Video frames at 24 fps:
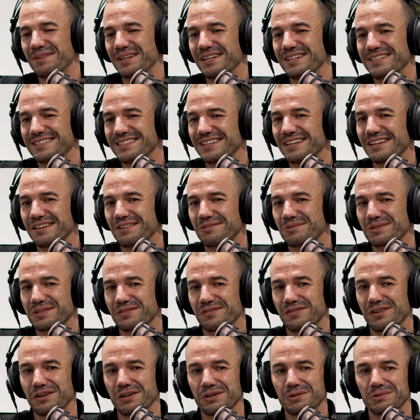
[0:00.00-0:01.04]
but uh, it was a
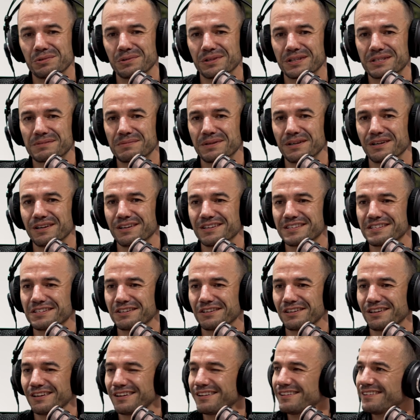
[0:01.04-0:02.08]
very cool experience.
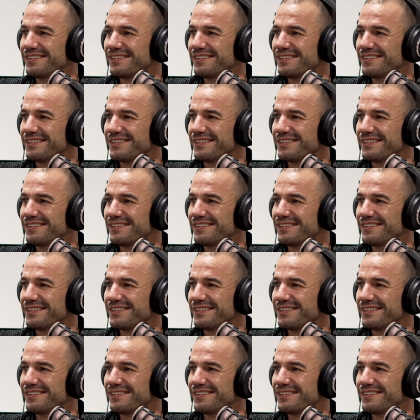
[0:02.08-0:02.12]
Yeah.